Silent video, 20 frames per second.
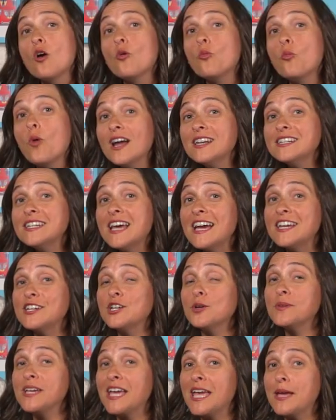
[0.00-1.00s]
One day
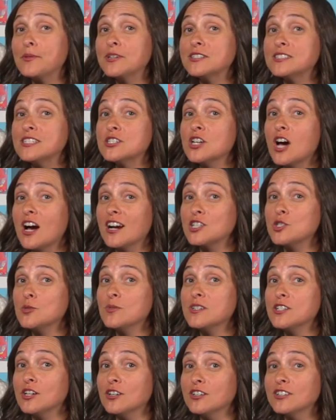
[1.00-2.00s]
you'll be able to talk
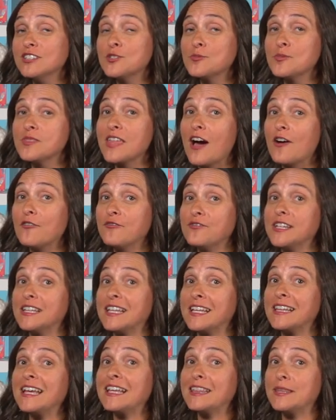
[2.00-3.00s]
to adults without
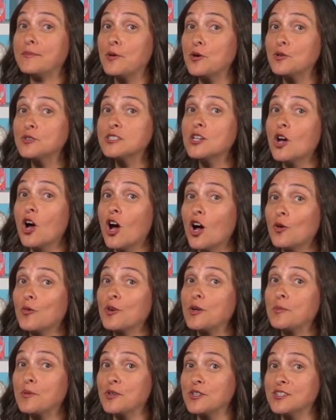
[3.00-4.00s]
feeling like the most
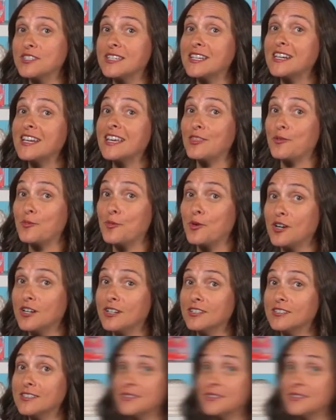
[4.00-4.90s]
awkward person in the world.